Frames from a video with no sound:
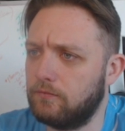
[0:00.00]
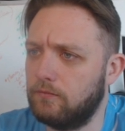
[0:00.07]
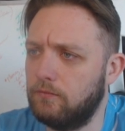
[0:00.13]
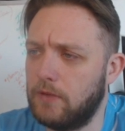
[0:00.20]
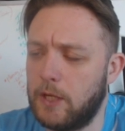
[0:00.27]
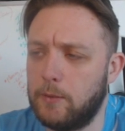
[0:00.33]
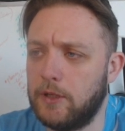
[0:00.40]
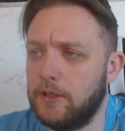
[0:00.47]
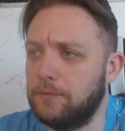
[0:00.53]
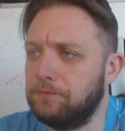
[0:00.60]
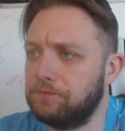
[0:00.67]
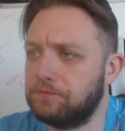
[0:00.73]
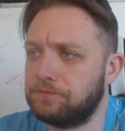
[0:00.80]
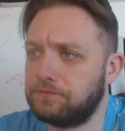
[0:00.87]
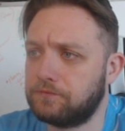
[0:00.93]
Maybe.
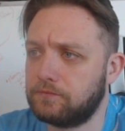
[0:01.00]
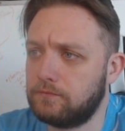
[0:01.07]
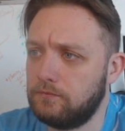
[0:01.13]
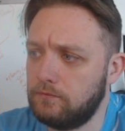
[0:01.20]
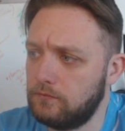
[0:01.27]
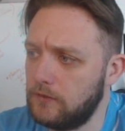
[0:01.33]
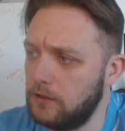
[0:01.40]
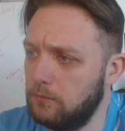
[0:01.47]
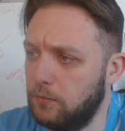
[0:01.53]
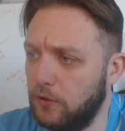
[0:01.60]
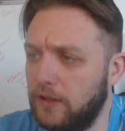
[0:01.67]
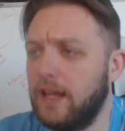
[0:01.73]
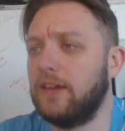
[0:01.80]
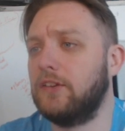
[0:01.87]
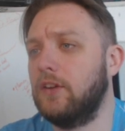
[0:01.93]

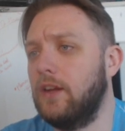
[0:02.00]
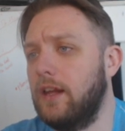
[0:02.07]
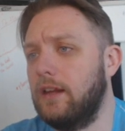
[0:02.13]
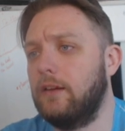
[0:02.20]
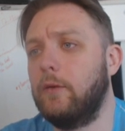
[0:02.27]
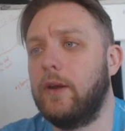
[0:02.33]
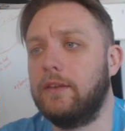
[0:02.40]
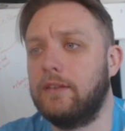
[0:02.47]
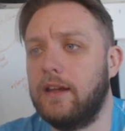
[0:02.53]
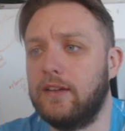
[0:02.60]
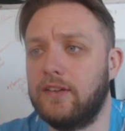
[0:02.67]
But yeah, so anyway,